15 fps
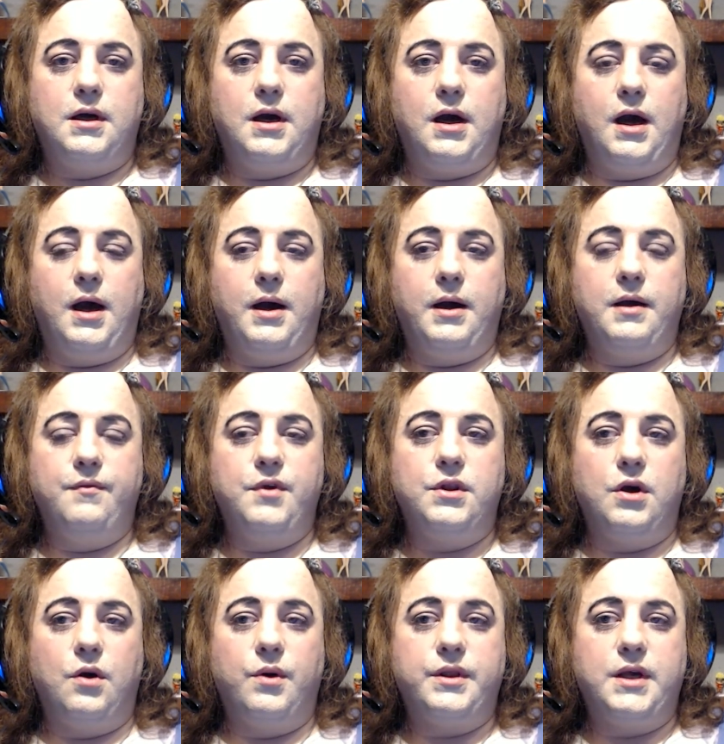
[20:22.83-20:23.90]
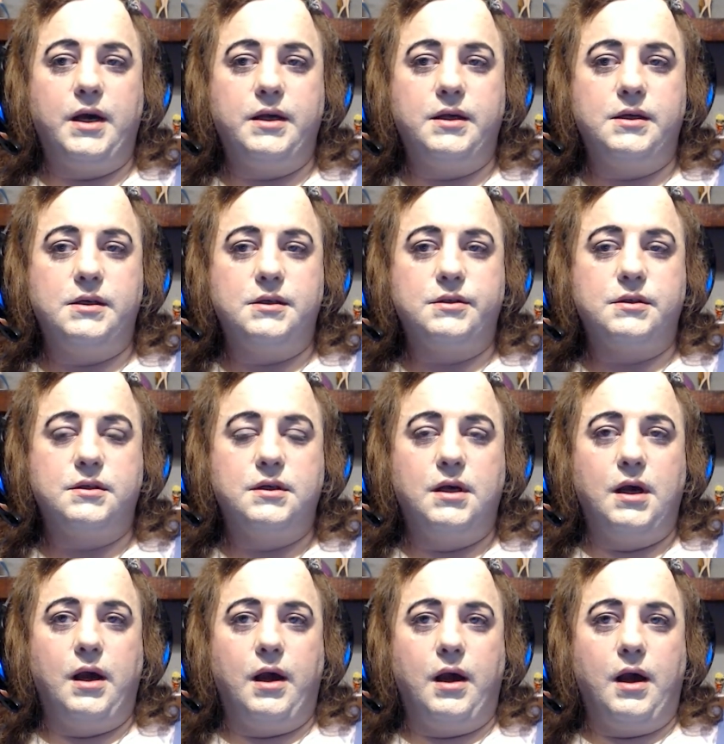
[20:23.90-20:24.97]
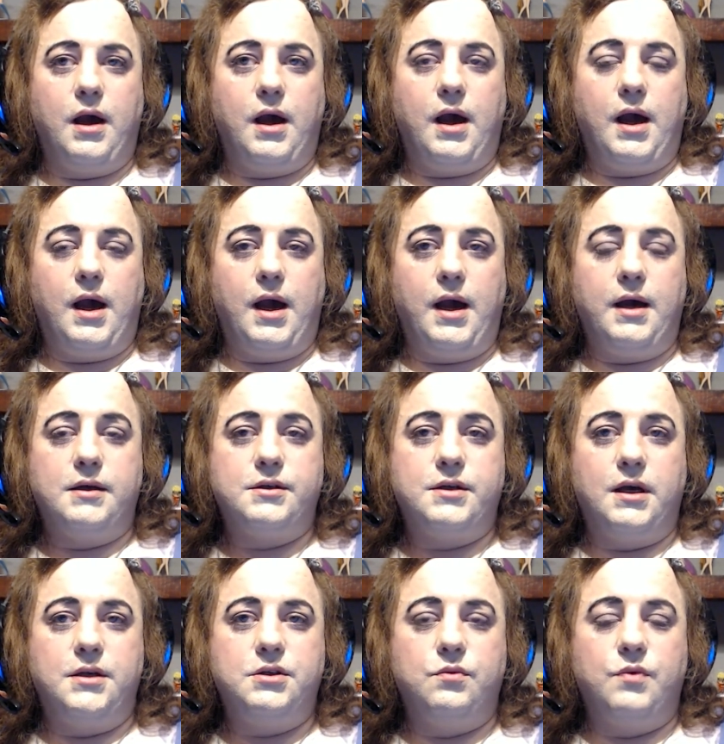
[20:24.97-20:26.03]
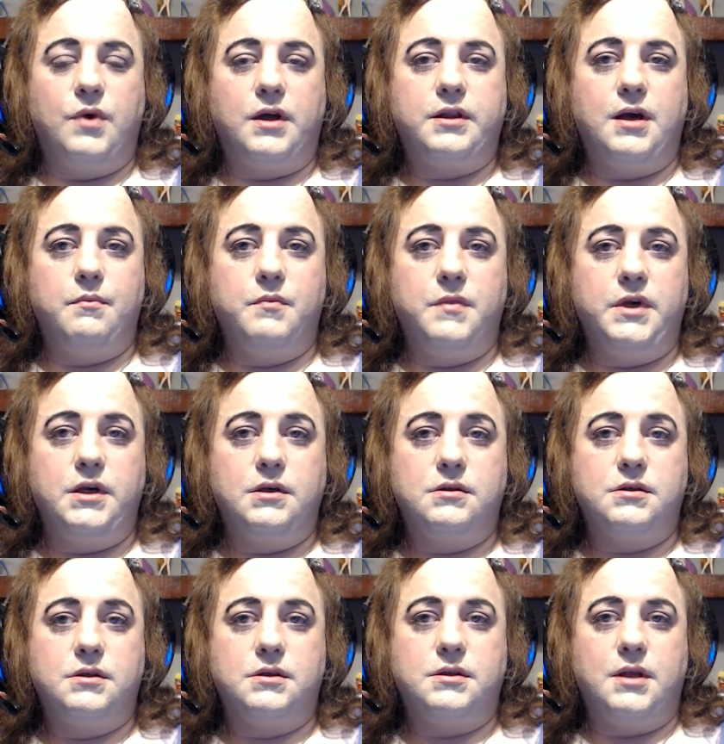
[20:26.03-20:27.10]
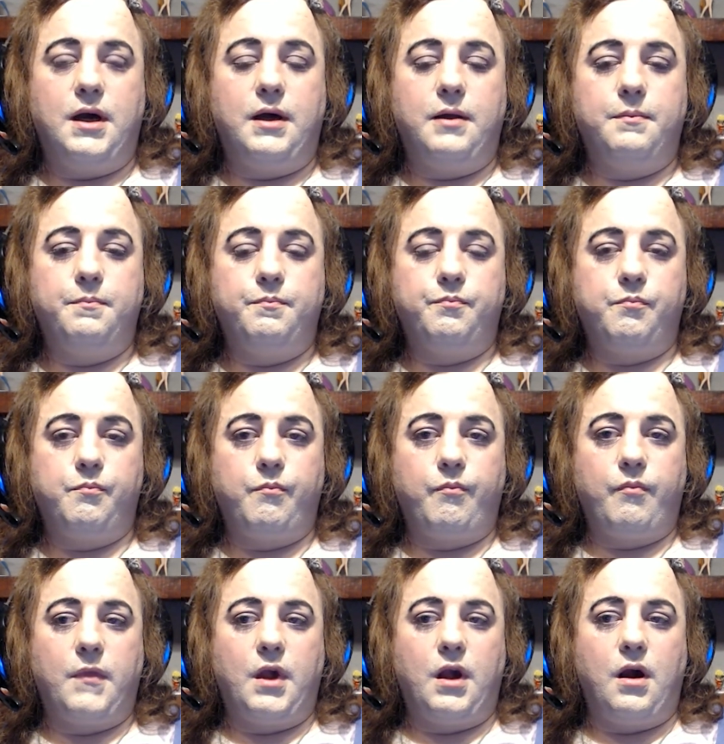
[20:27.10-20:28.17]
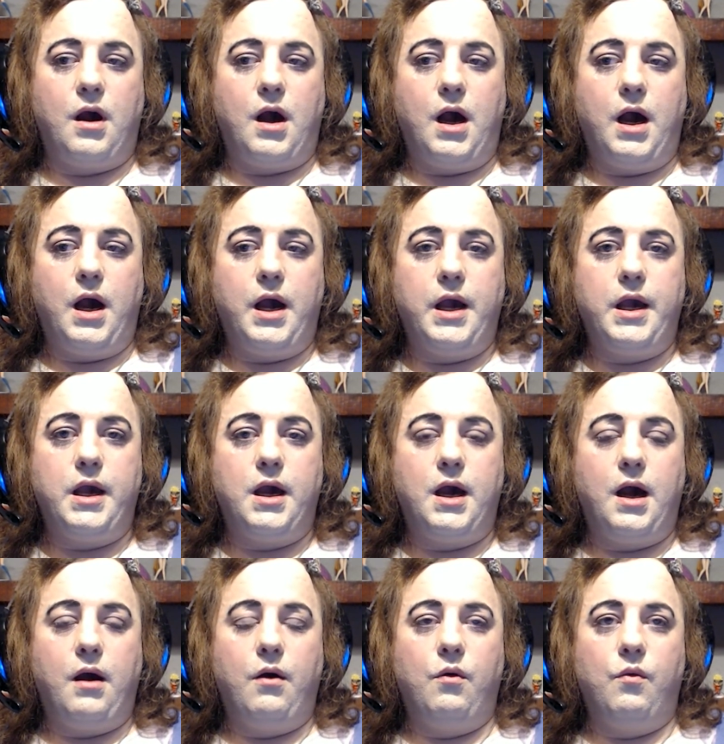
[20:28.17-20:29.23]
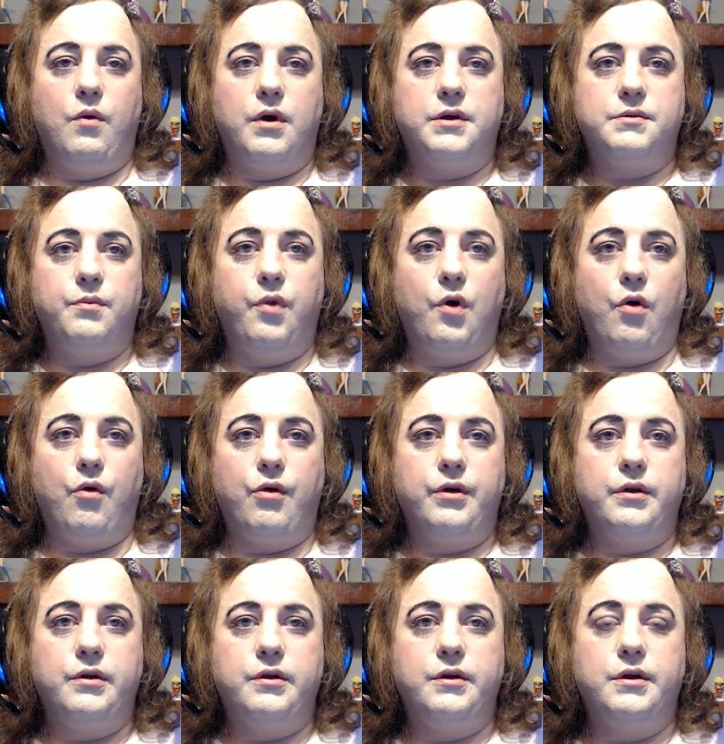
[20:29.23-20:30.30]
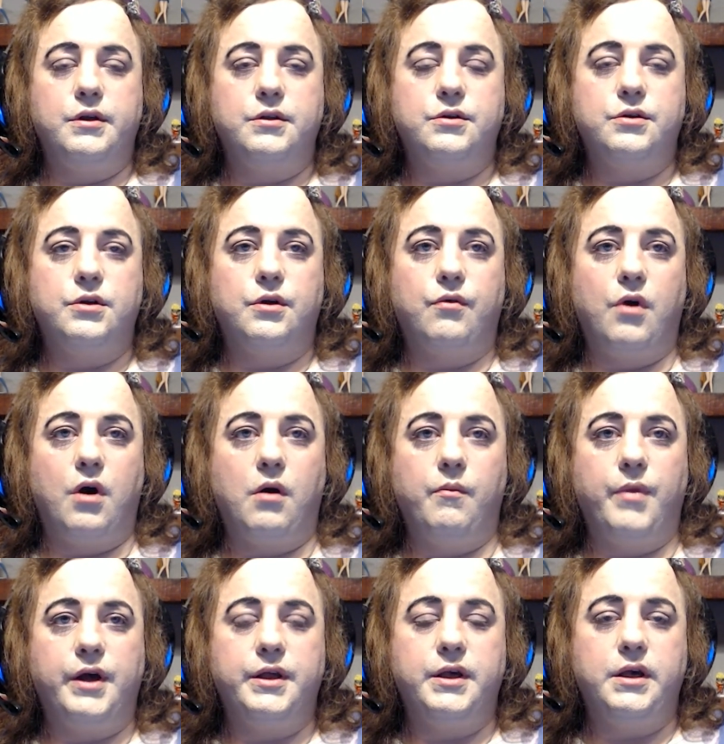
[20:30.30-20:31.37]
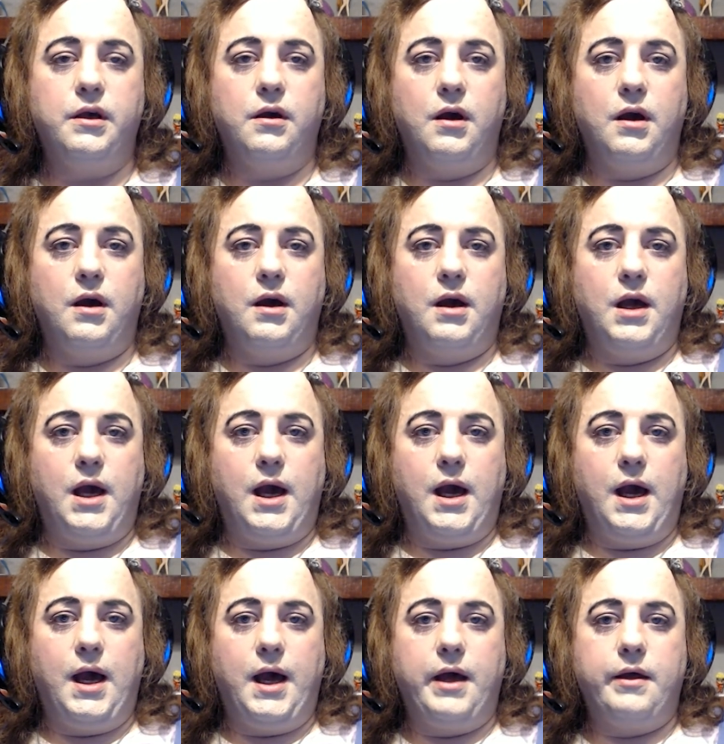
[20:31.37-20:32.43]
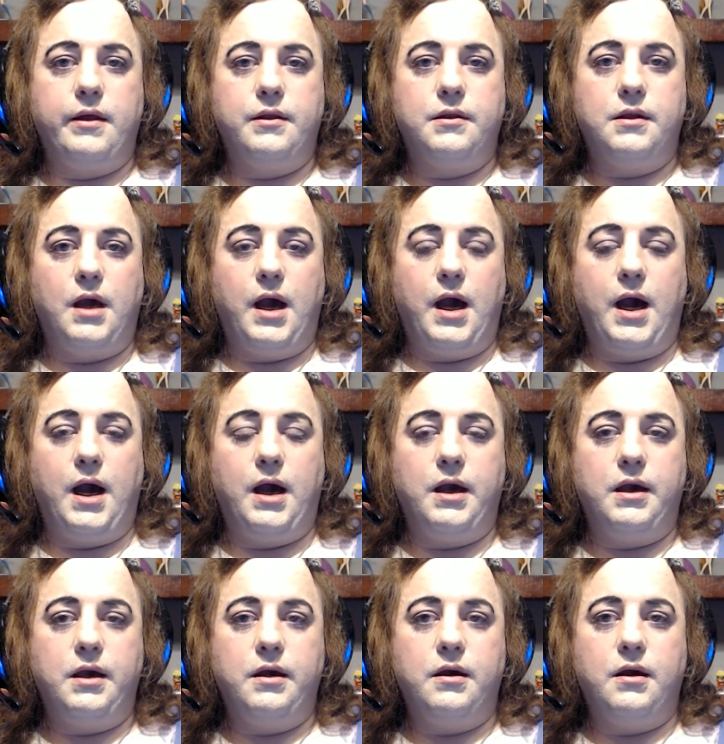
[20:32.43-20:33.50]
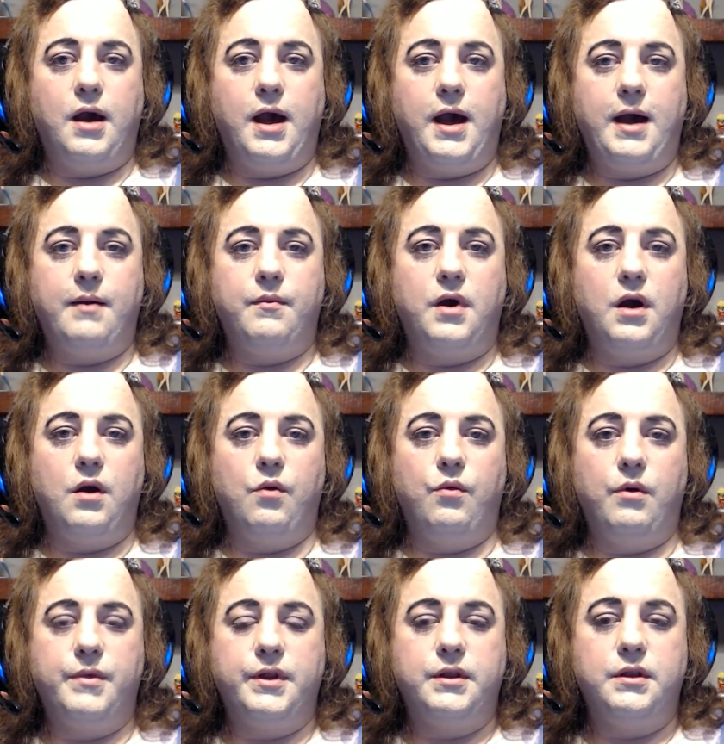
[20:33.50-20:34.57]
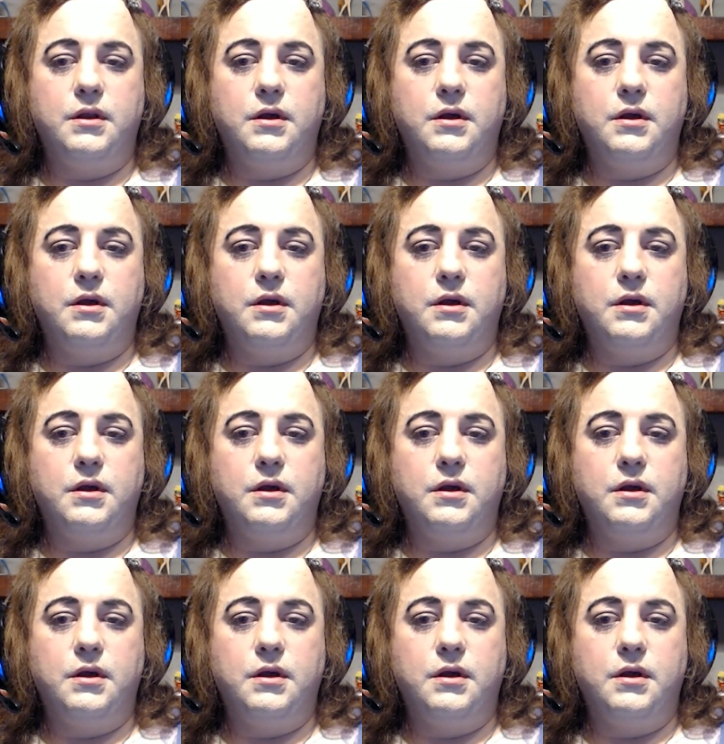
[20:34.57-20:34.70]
If you know what that is, essentially what that means is that I was born into the wrong body, and I am a woman